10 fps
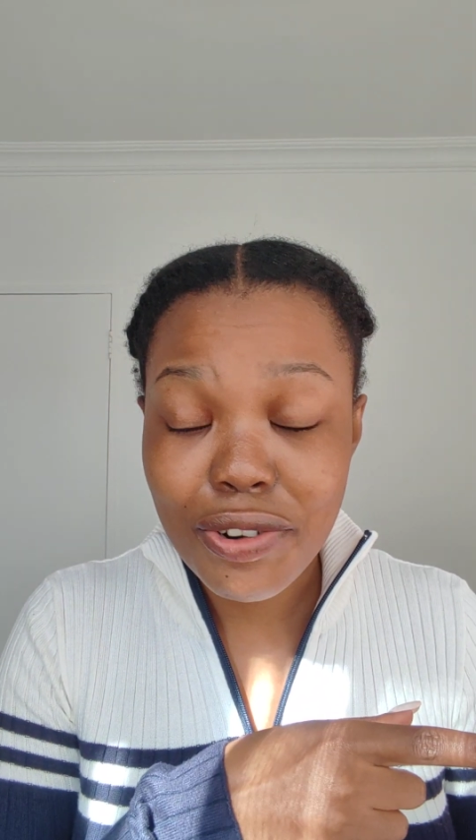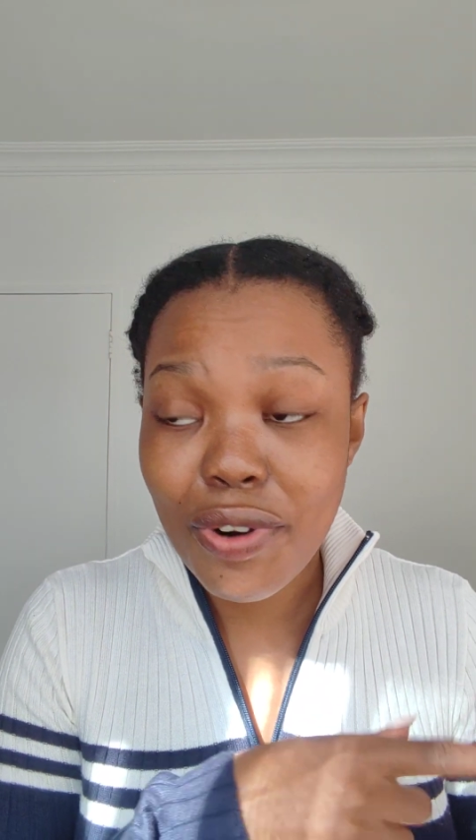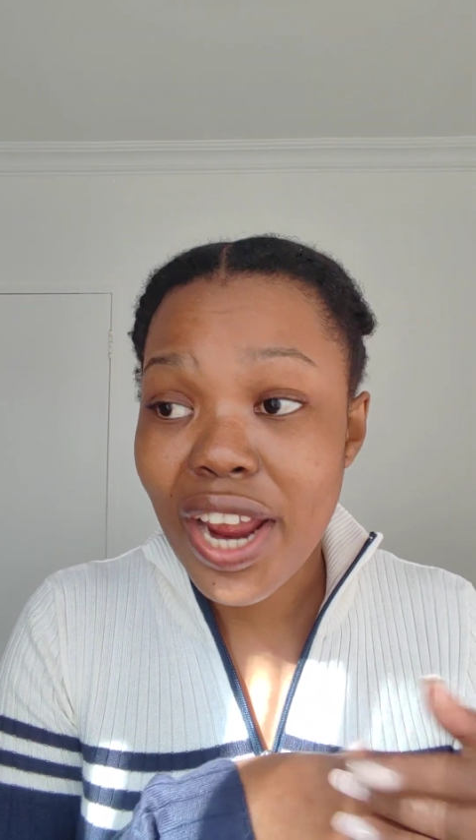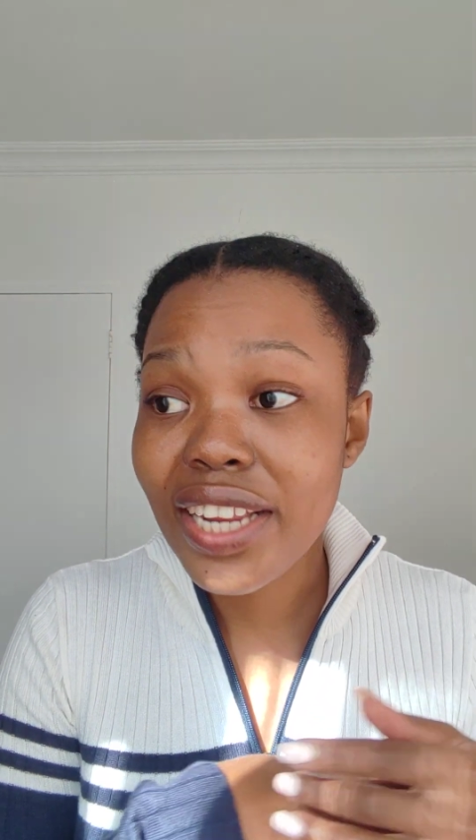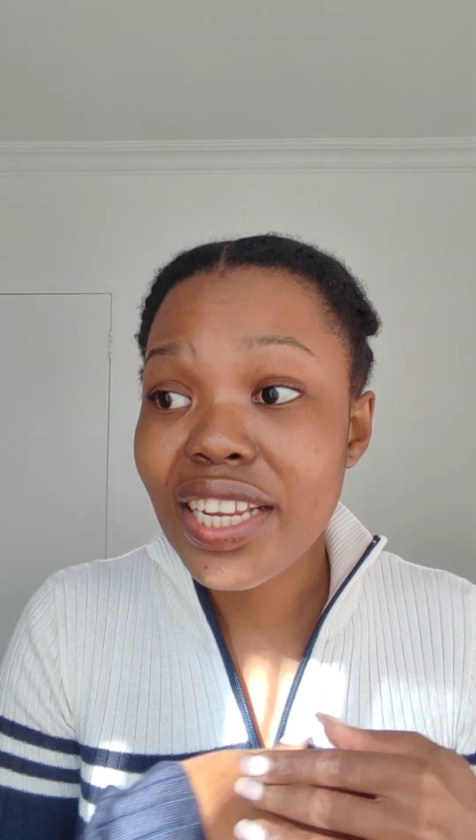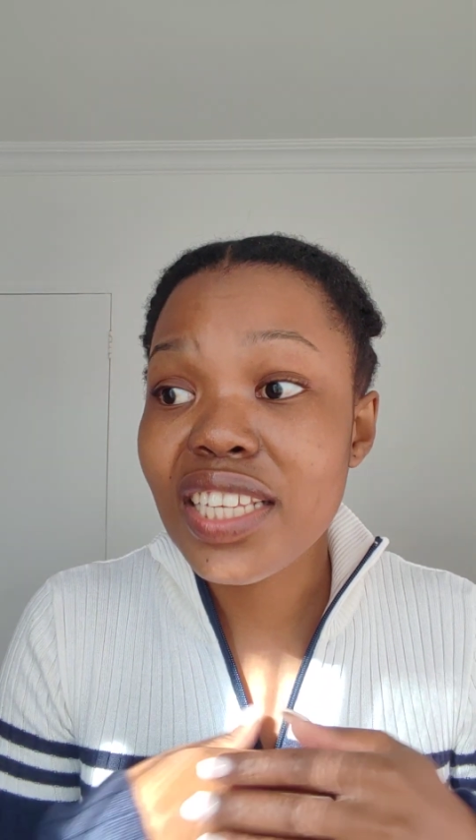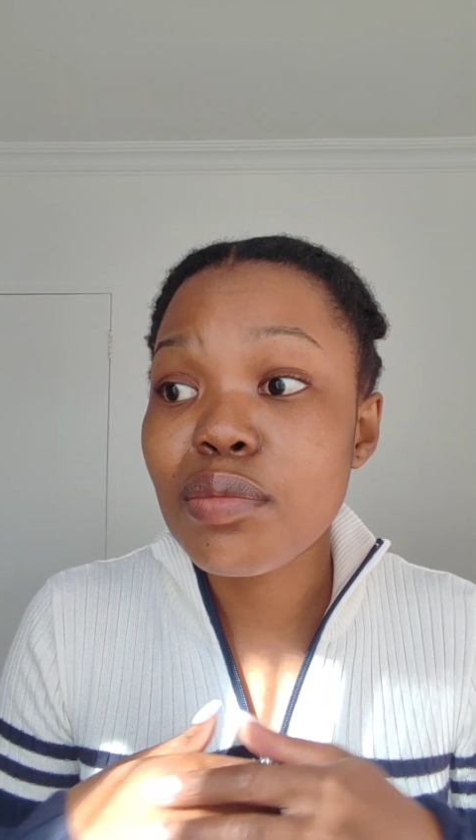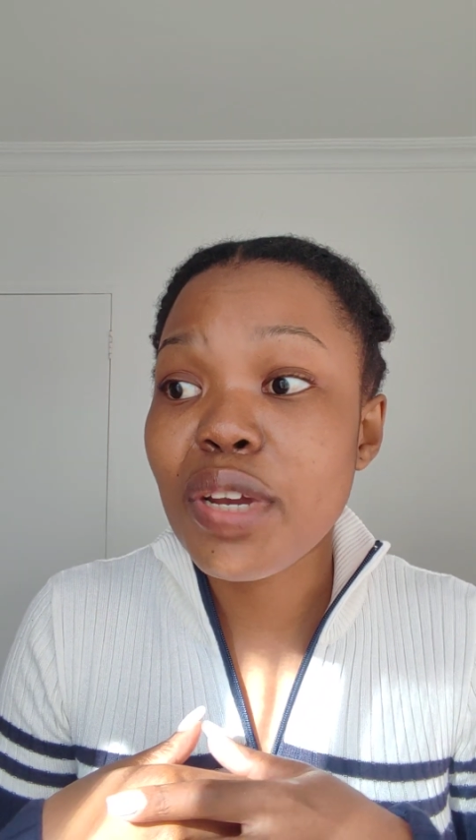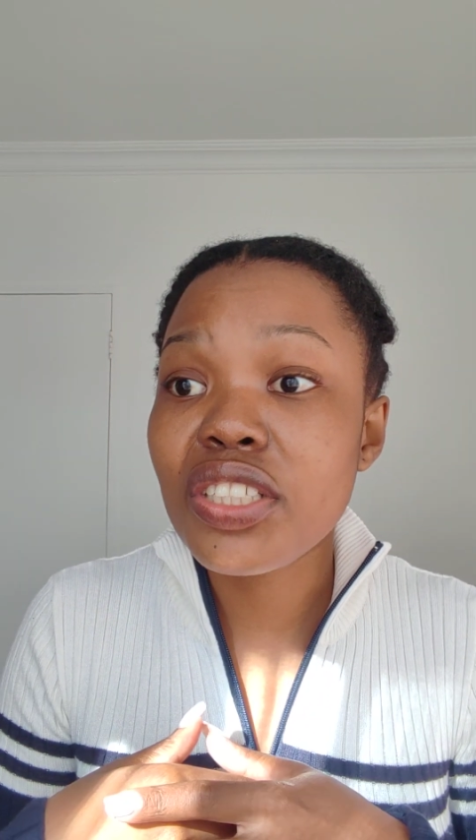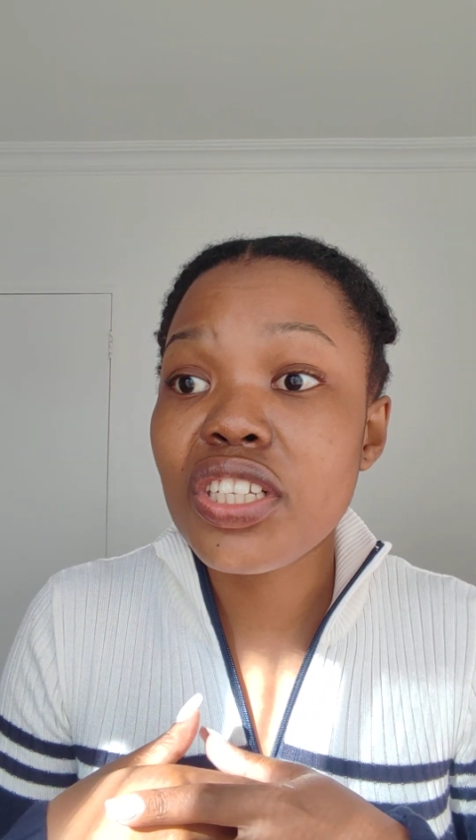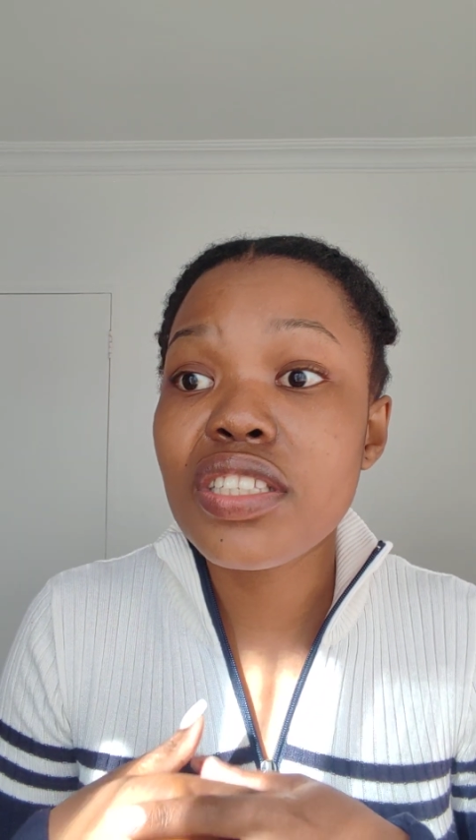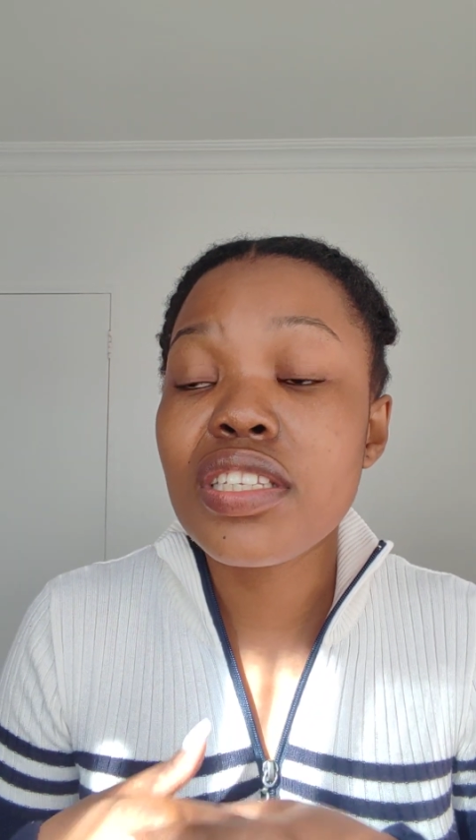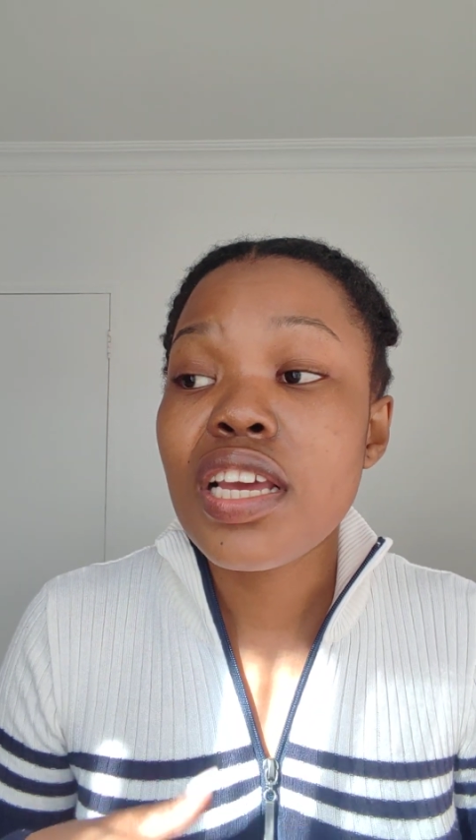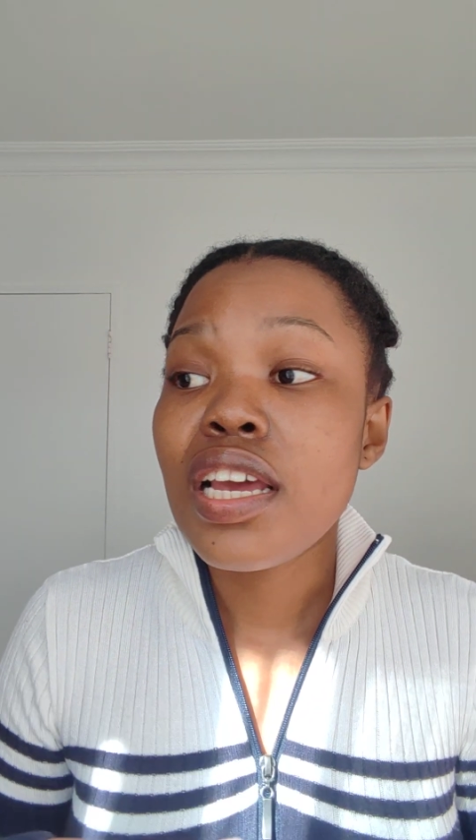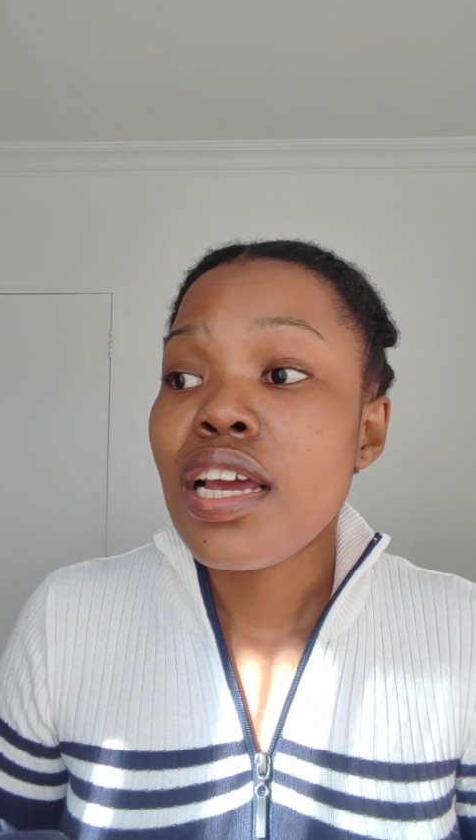right? As much as